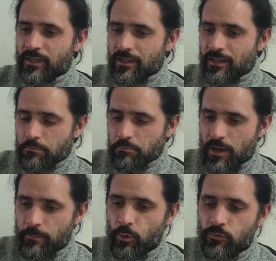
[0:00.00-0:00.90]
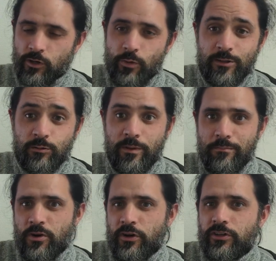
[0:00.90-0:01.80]
my pull request will be
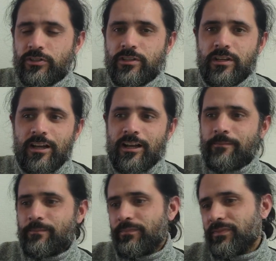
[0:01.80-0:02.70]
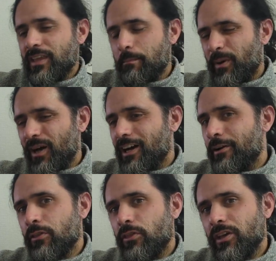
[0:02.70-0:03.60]
merged. That bug, I
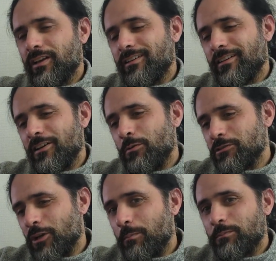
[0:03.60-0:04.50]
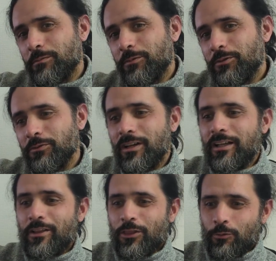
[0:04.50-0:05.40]
don't think it was optimal
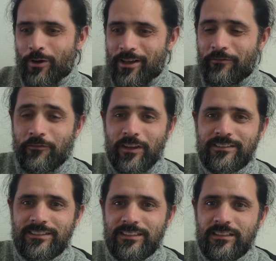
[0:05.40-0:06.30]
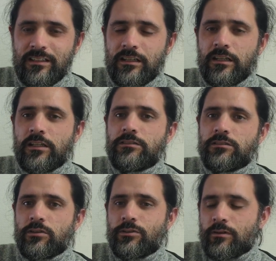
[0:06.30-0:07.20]
the way I fixed it.
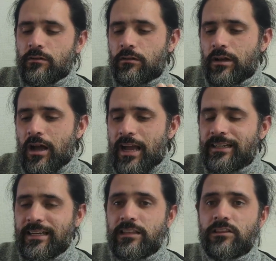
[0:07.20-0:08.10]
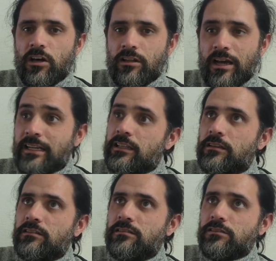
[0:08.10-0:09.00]
So I need
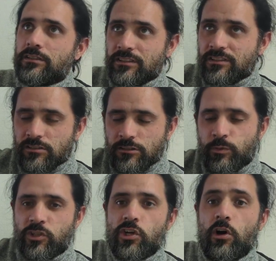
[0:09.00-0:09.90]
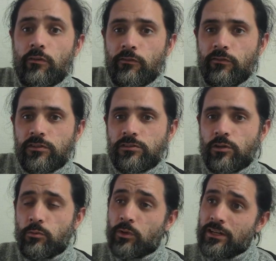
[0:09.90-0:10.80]
to just switch off. So
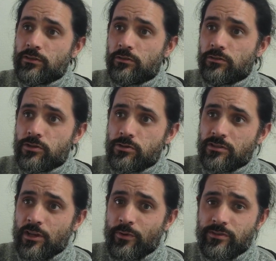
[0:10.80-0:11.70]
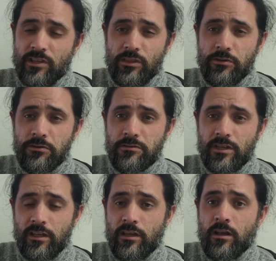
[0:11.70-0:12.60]
when I do Tuesday, Wednesday,
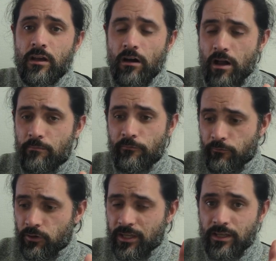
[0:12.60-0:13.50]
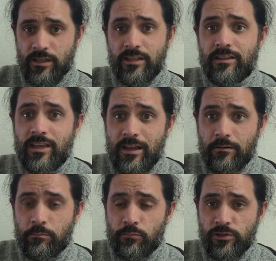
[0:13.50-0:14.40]
Thursday, I'm fully in
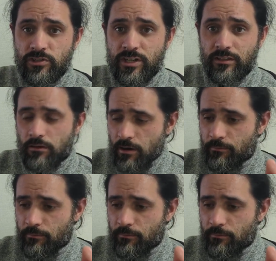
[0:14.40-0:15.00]
that project. I'm